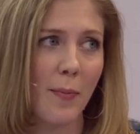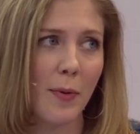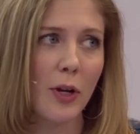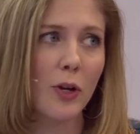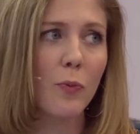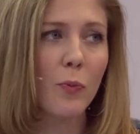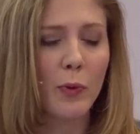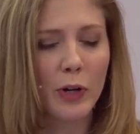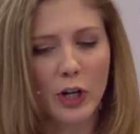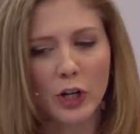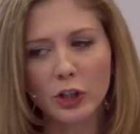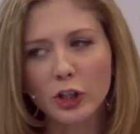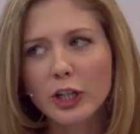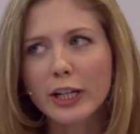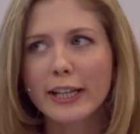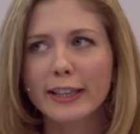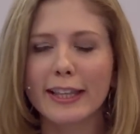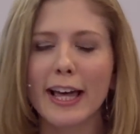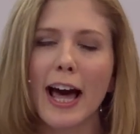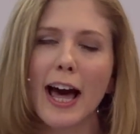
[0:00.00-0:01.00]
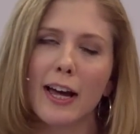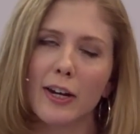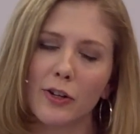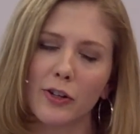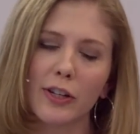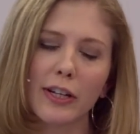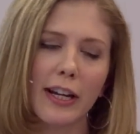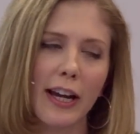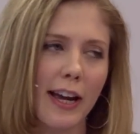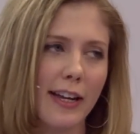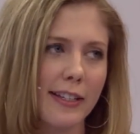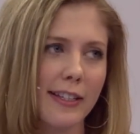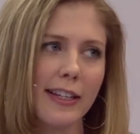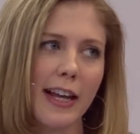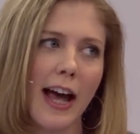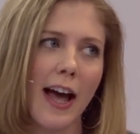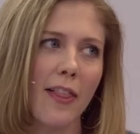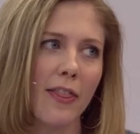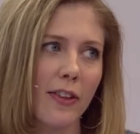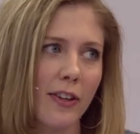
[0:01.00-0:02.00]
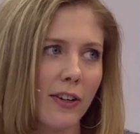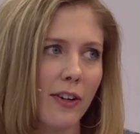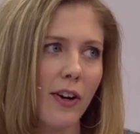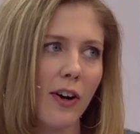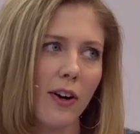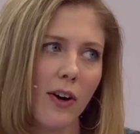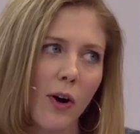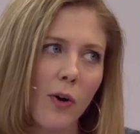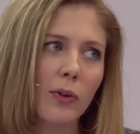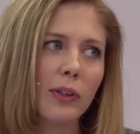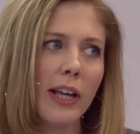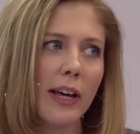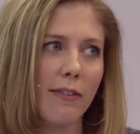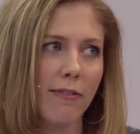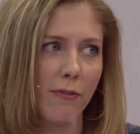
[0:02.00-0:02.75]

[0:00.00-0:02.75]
but when you look at that, you can guess, yeah, the OLED